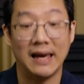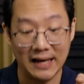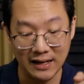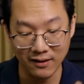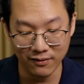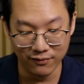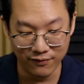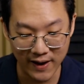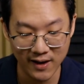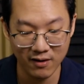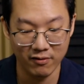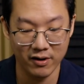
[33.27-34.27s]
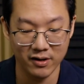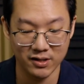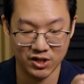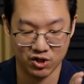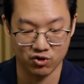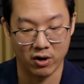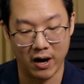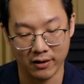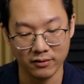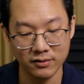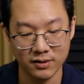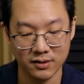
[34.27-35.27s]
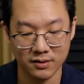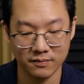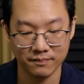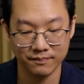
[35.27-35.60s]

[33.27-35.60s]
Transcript: in various trials.